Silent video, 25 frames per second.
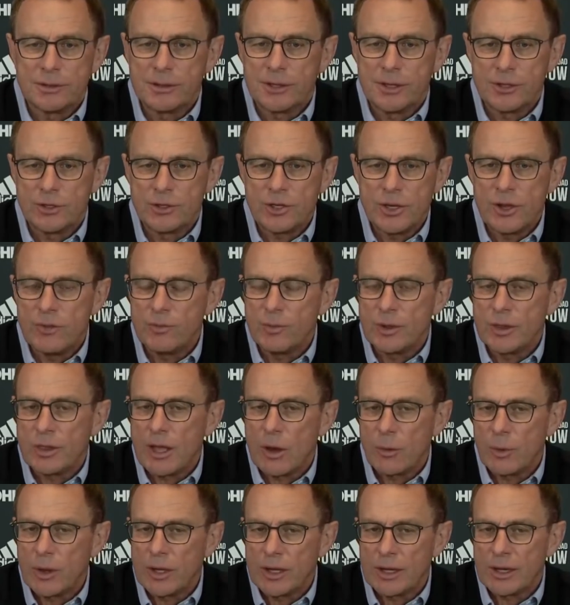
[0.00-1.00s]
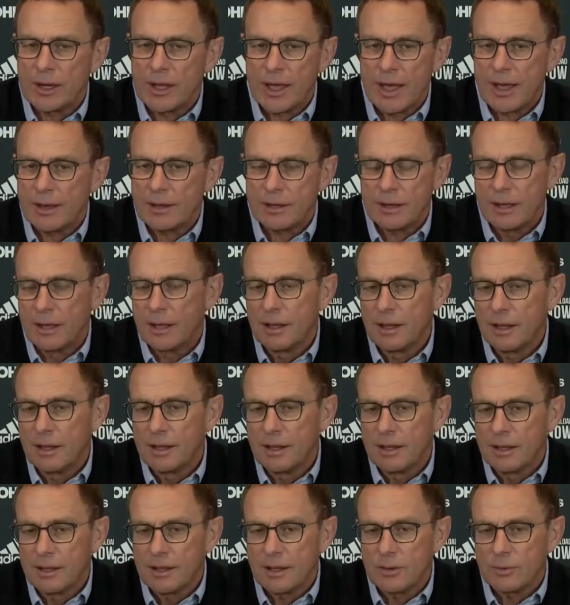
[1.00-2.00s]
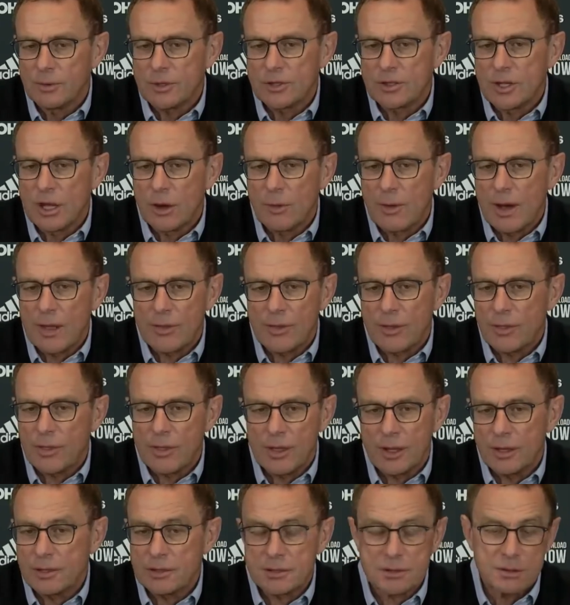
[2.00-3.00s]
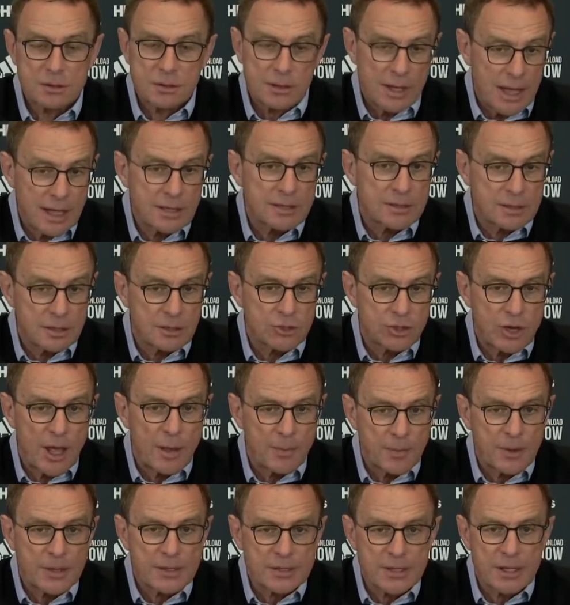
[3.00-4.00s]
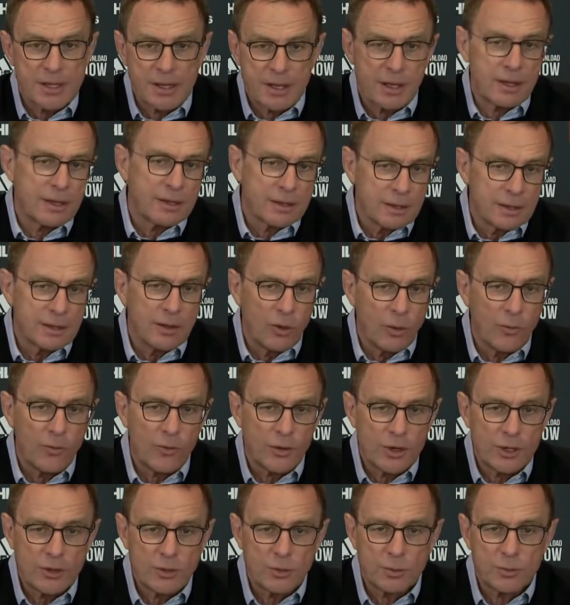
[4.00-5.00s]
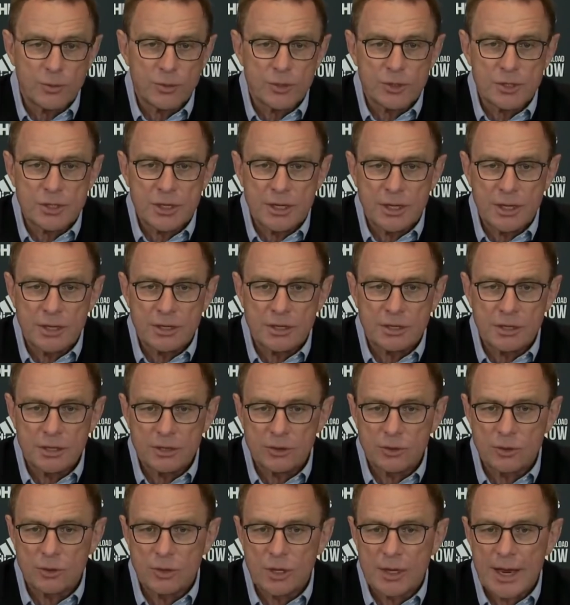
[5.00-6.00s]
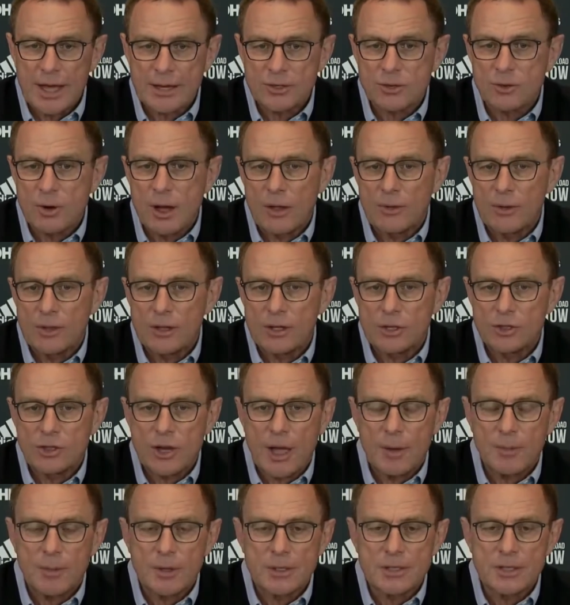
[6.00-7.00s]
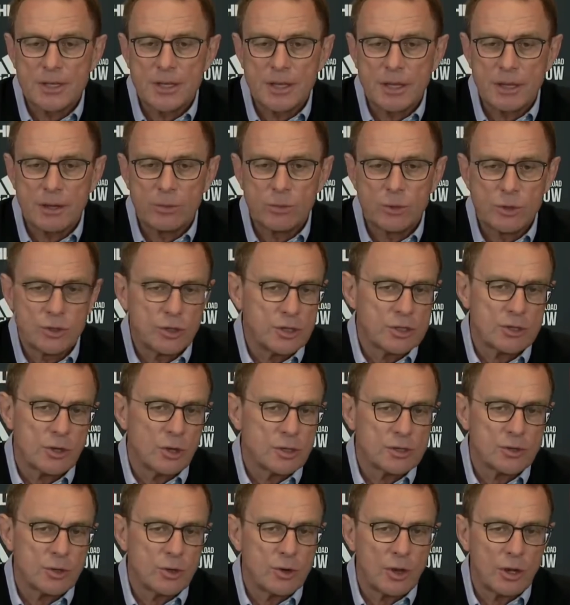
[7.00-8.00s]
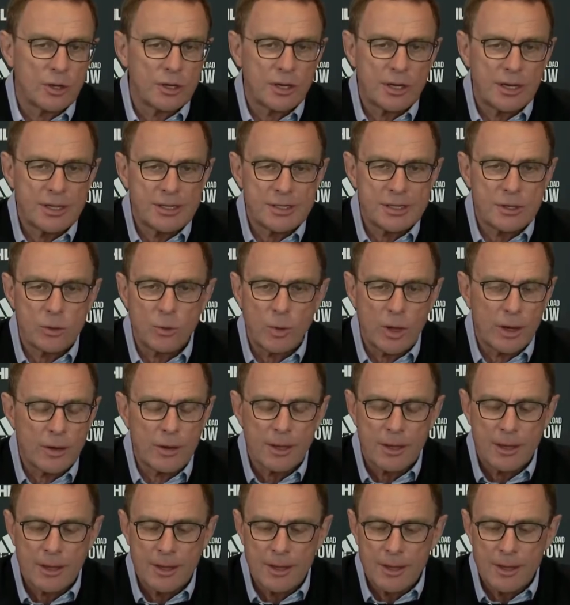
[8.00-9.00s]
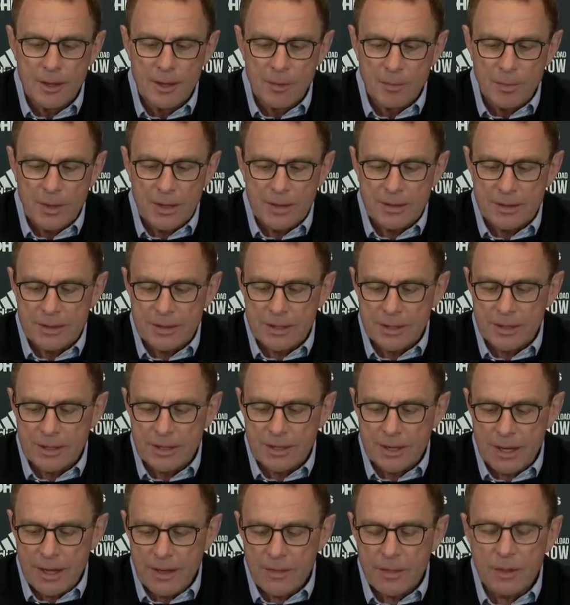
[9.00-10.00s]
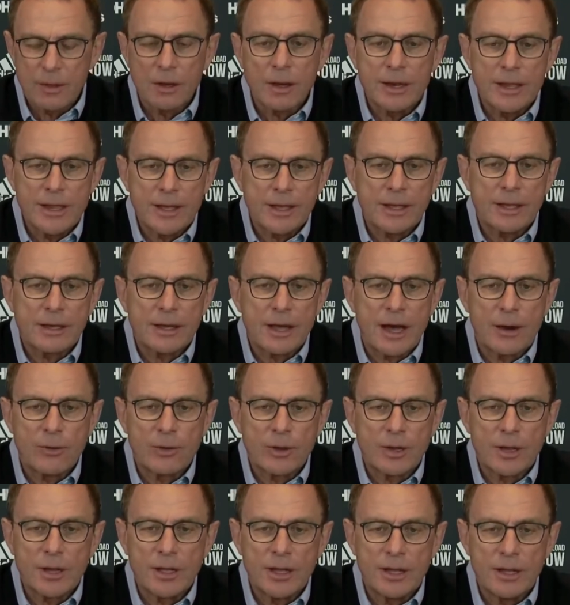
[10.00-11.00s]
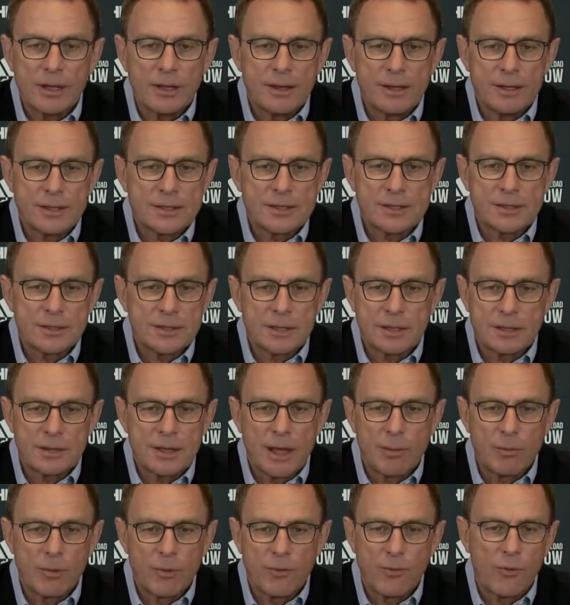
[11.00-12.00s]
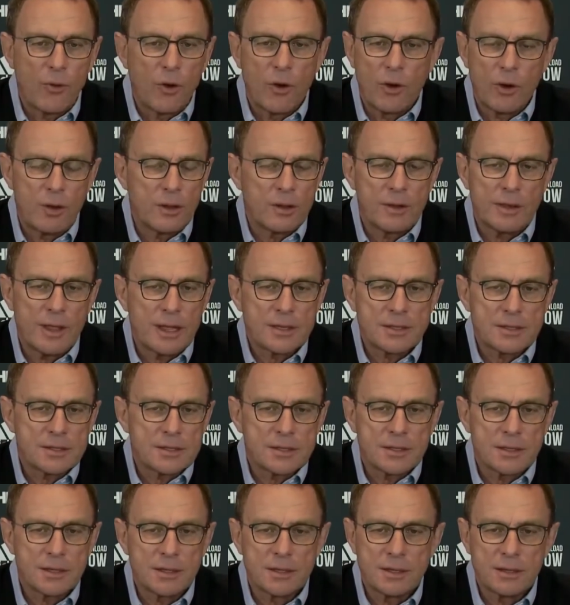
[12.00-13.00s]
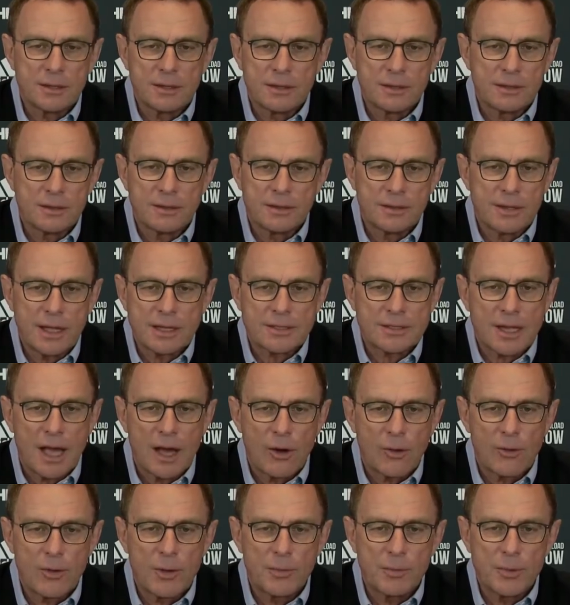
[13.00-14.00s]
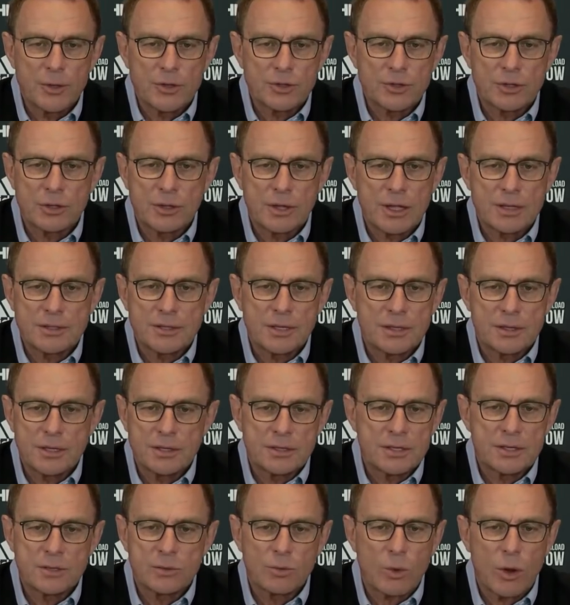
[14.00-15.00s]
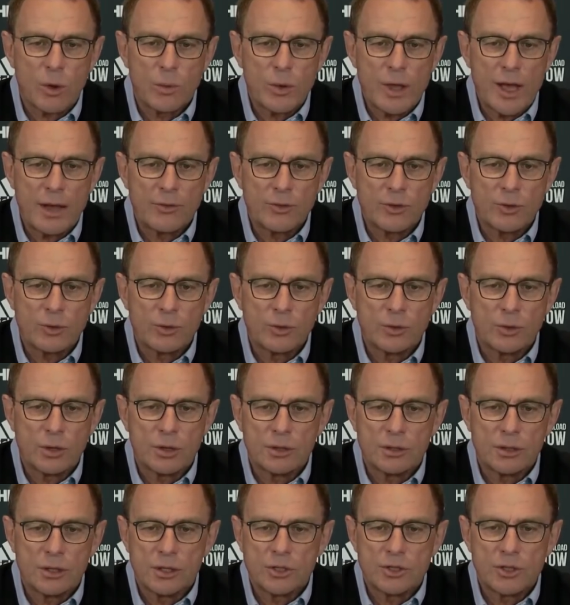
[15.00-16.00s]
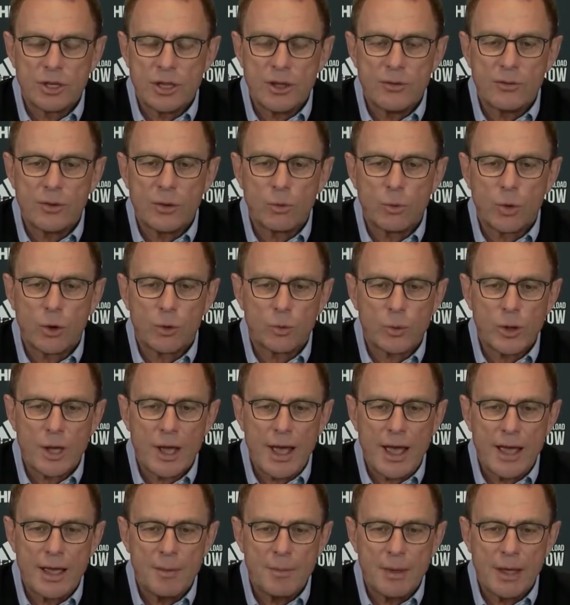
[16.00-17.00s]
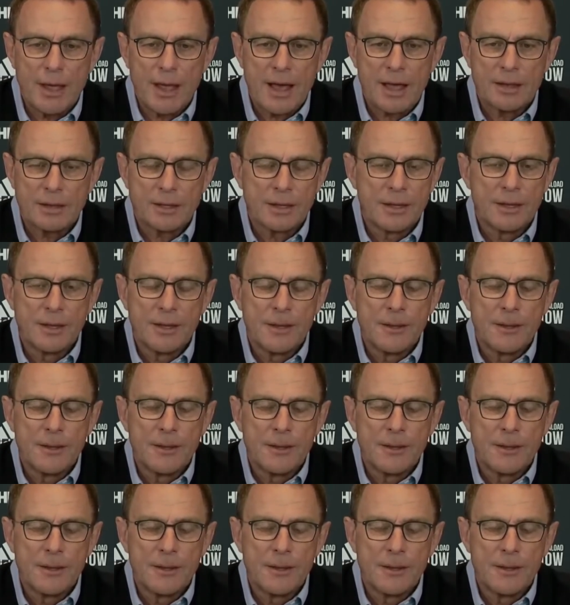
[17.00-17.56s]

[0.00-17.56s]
achievement that we can get. There is no other things. Yes, the Champions League, hopefully to proceed into the next round in the Champions League, which is also not an easy one. But in the league, currently, it's number four. That's our ambition. This is what we have to achieve and what we are aiming at.